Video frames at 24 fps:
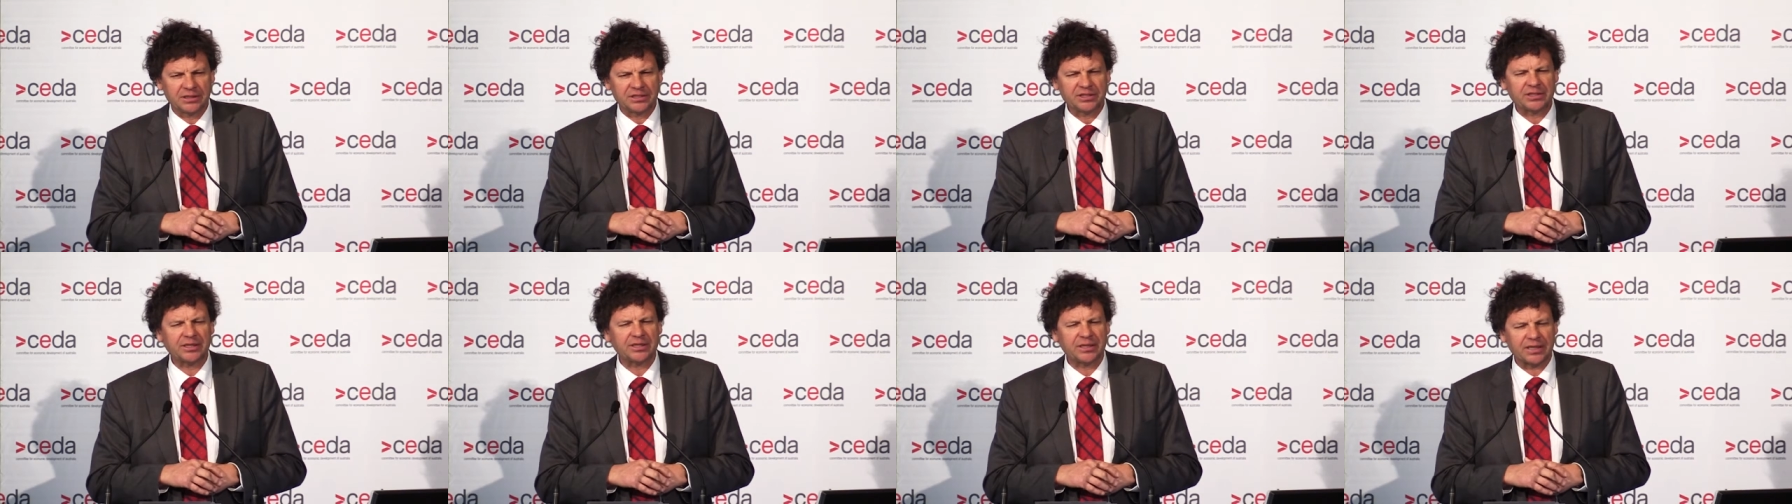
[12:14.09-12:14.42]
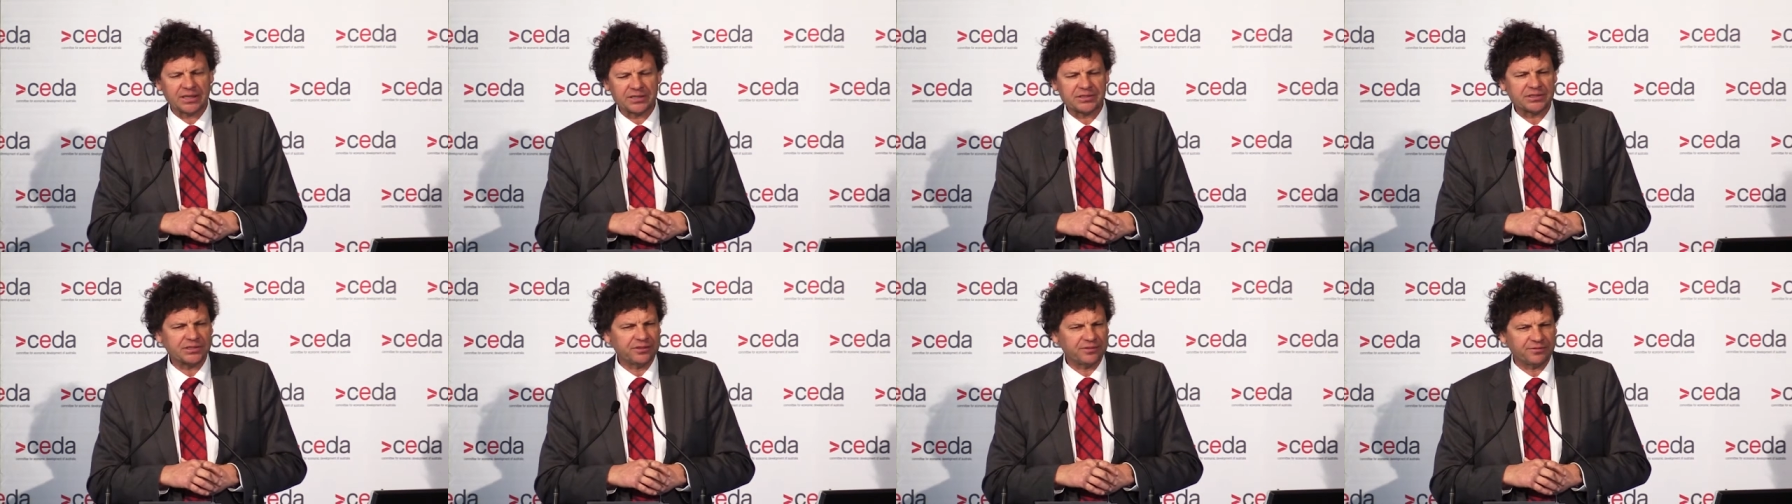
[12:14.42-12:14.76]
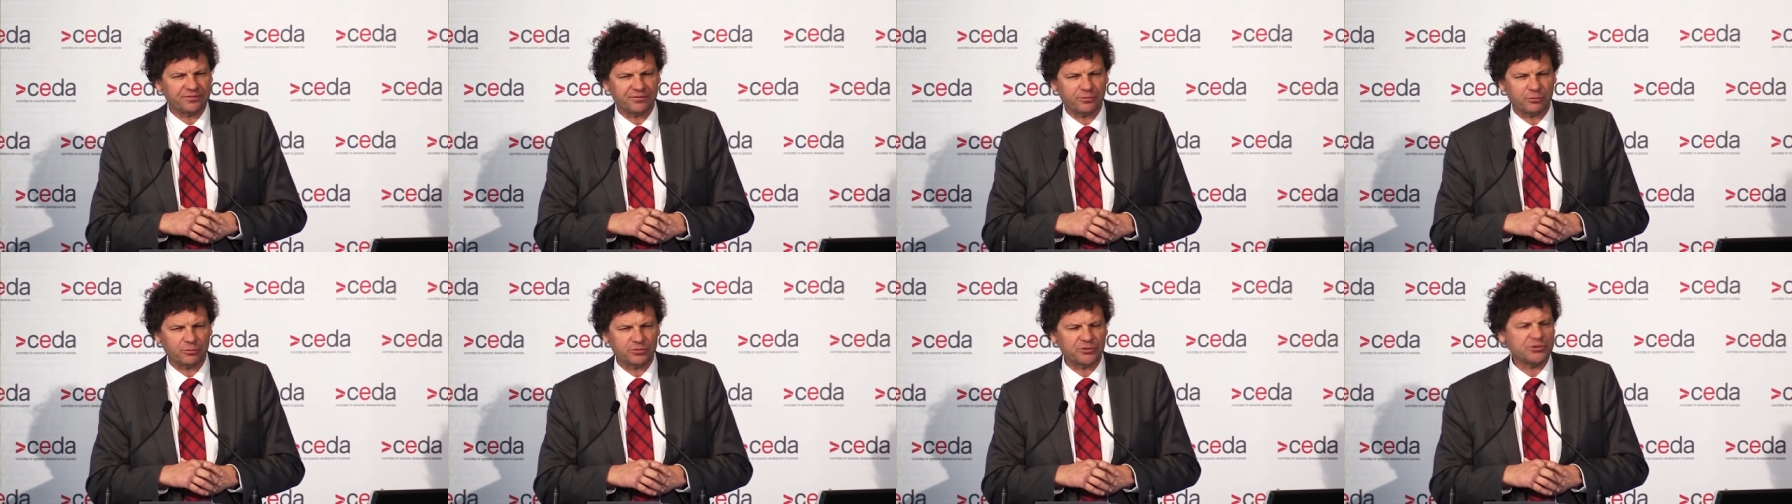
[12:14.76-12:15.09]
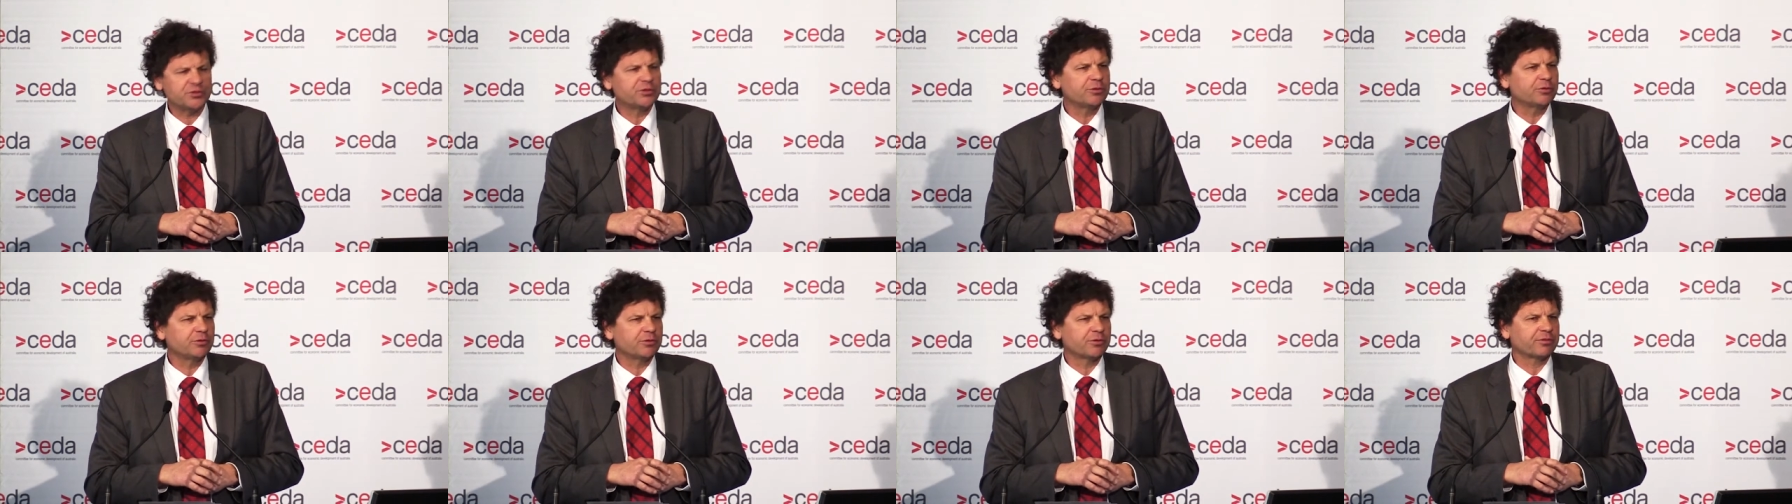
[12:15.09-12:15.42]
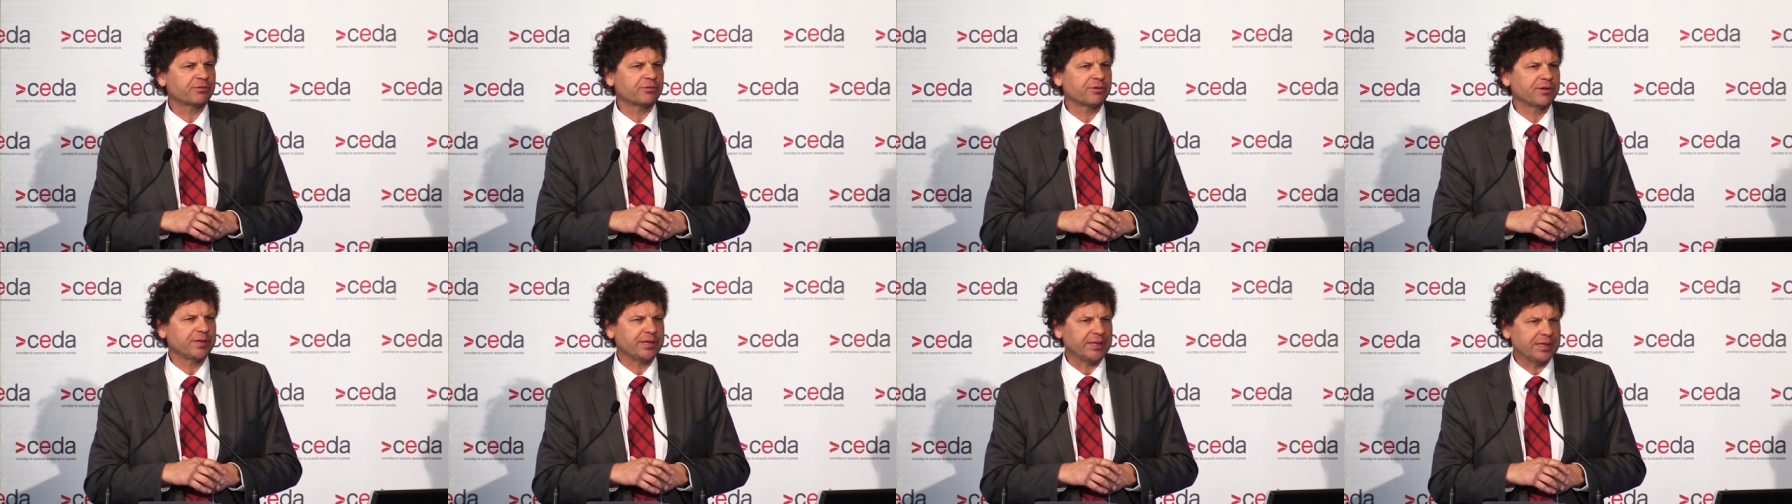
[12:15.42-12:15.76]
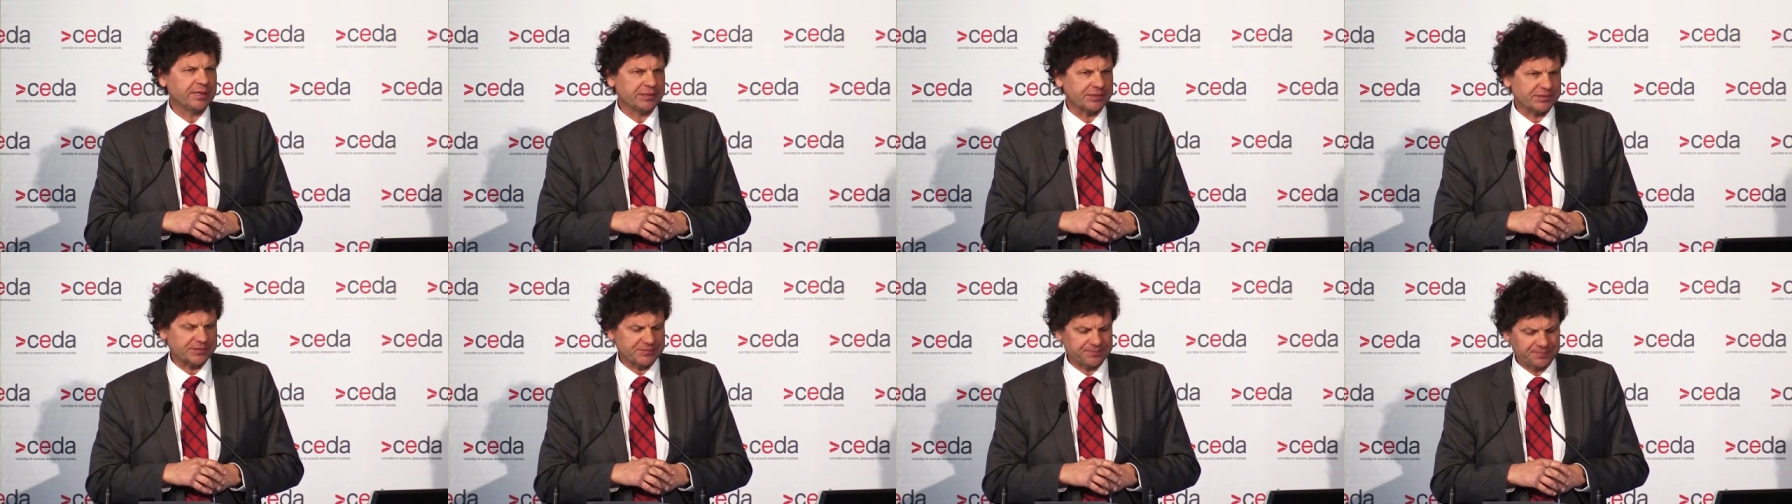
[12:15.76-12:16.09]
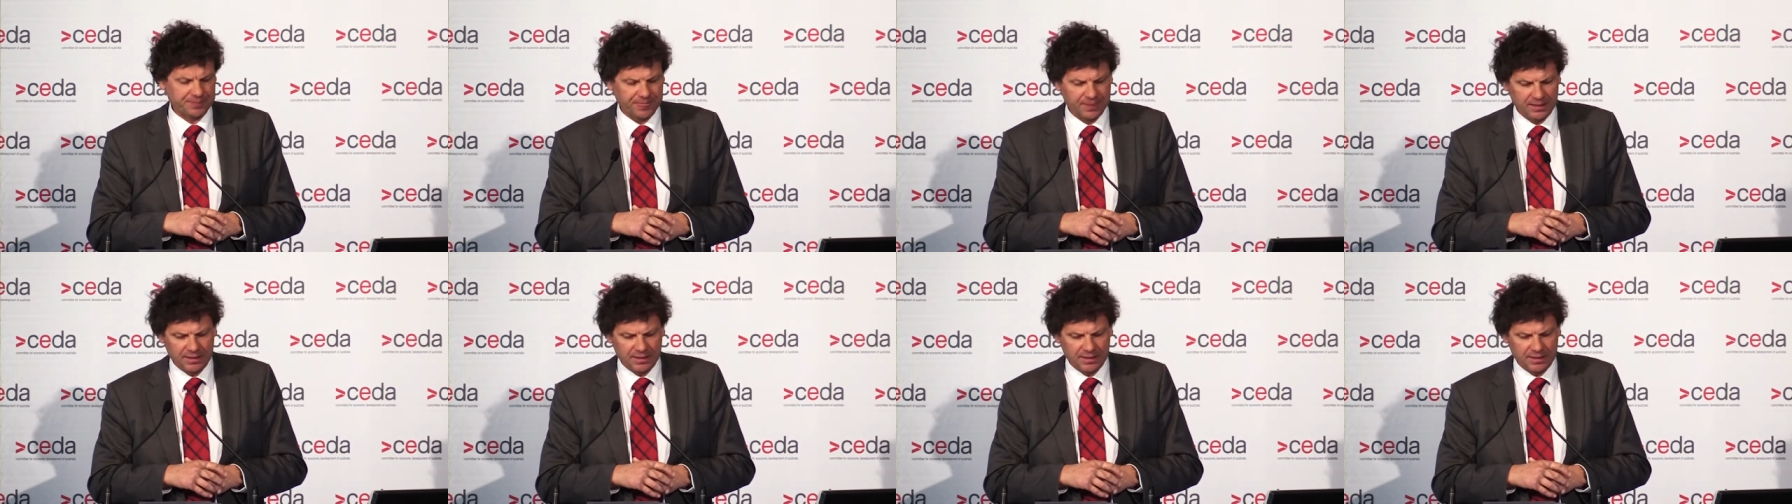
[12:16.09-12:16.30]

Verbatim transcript: connection for 2 or 3 years.